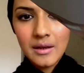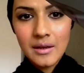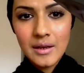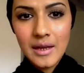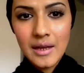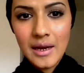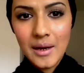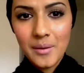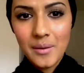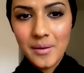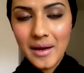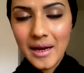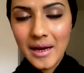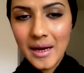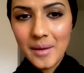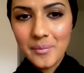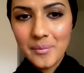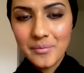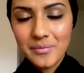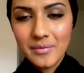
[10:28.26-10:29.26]
Now,
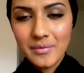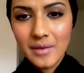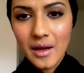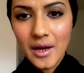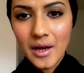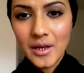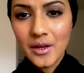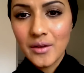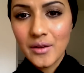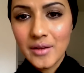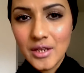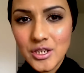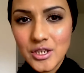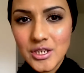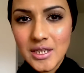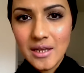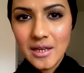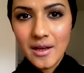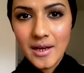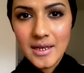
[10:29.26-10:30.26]
I know that
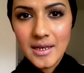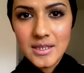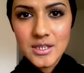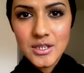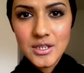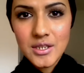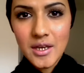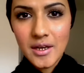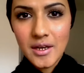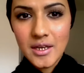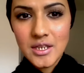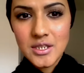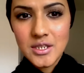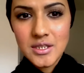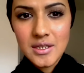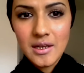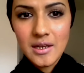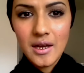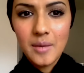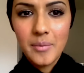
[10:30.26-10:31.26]
she likes Turkish
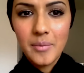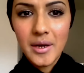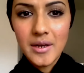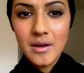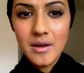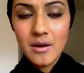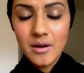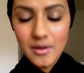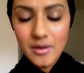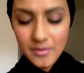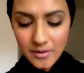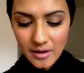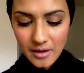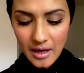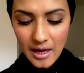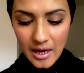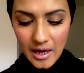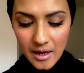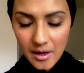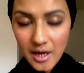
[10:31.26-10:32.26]
Delight by NARS.
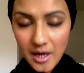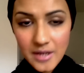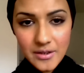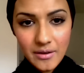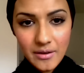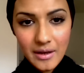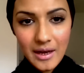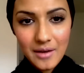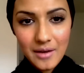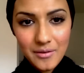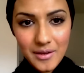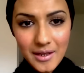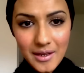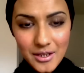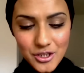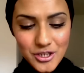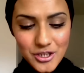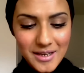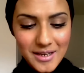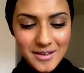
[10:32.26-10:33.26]
I don't have
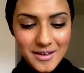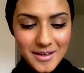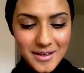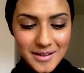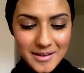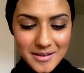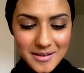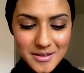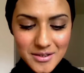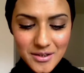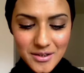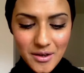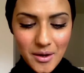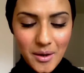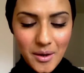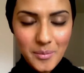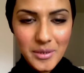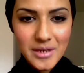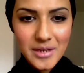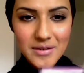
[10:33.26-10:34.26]
that shade either, so
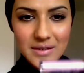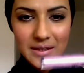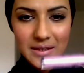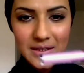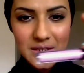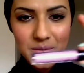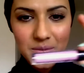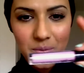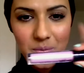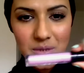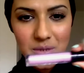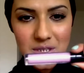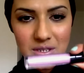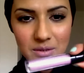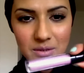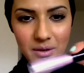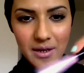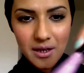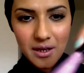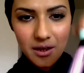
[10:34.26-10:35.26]
I'm using this one, which
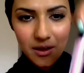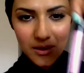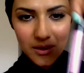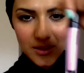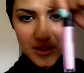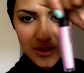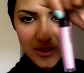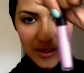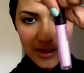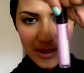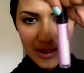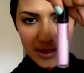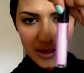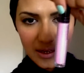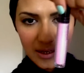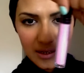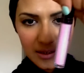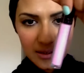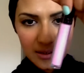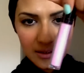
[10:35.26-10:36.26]
is quite close to that
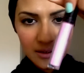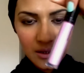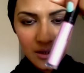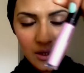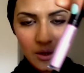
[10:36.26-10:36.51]
colour.